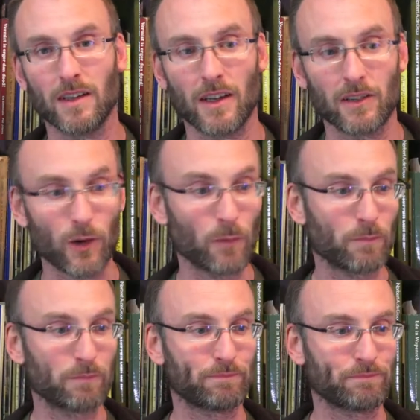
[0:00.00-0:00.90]
So
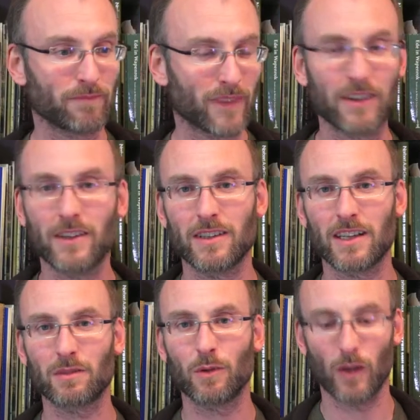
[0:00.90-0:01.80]
I think
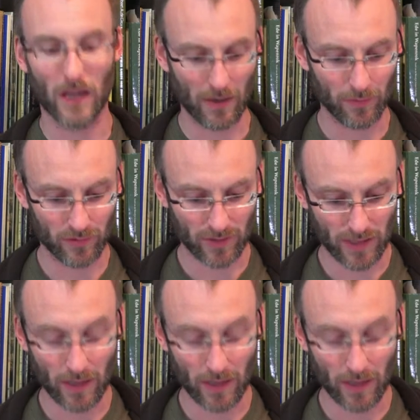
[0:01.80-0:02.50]
that's all I have to say.